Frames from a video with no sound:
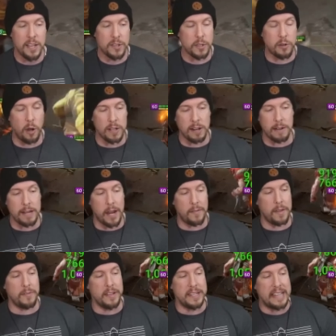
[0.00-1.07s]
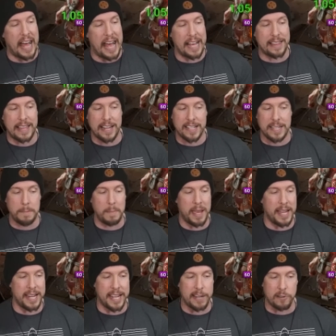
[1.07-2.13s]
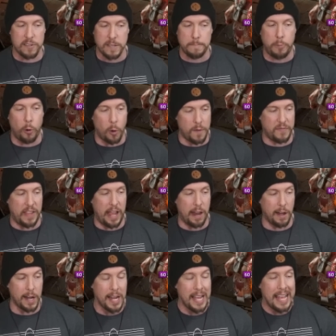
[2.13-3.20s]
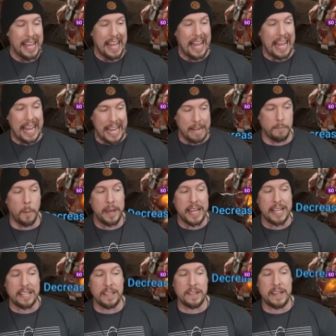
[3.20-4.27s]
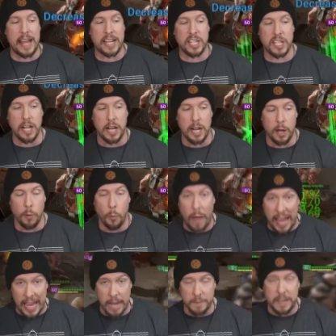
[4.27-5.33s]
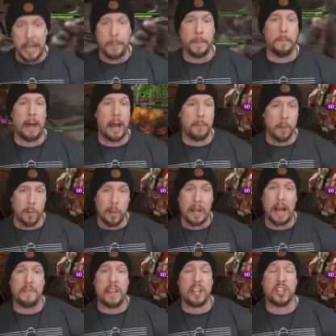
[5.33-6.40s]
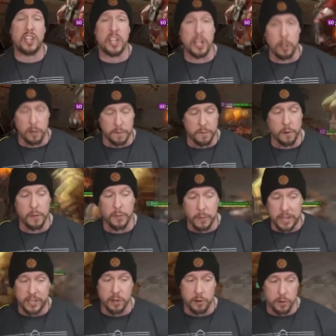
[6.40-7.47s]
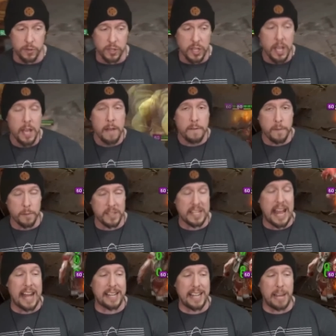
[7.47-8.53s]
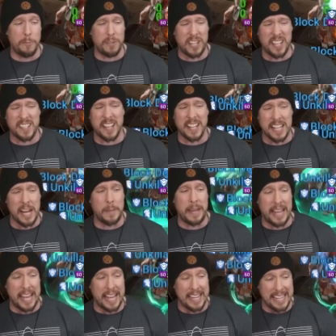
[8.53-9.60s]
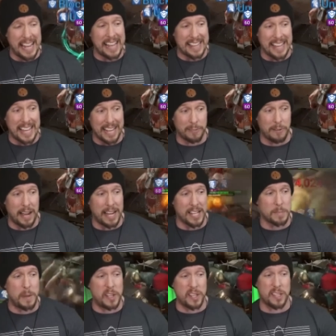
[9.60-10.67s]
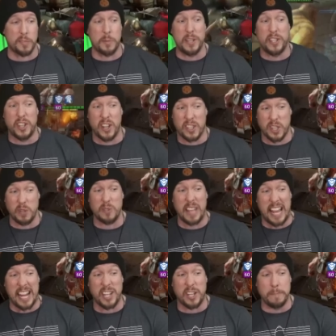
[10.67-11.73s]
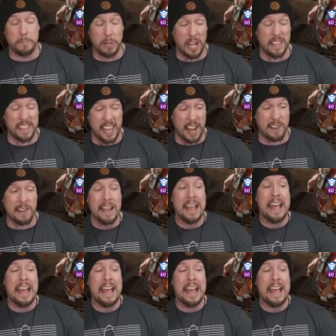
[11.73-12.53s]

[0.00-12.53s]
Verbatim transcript: So Cold Heart never even died thanks to Maneater support there. And when we get to the next wave, keep in mind, we will have that shield for 3 turns from Stag Knight, which is going to come in handy, I think, right? Especially since we just used Ancient Blood there.